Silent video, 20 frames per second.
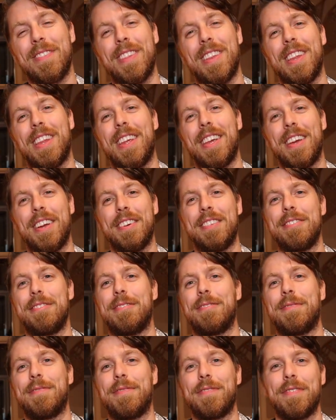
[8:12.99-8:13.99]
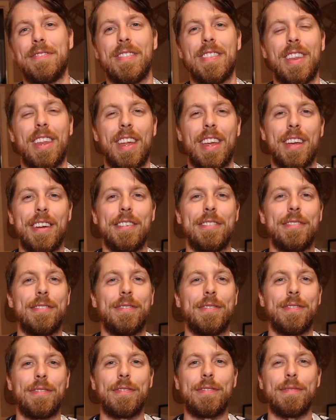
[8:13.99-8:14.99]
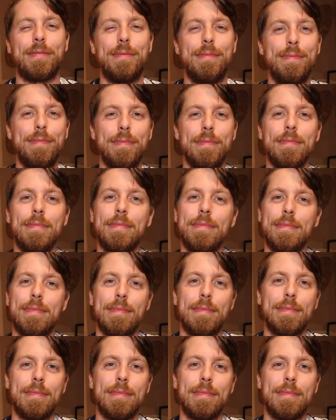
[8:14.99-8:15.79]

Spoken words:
The person shown says nothing.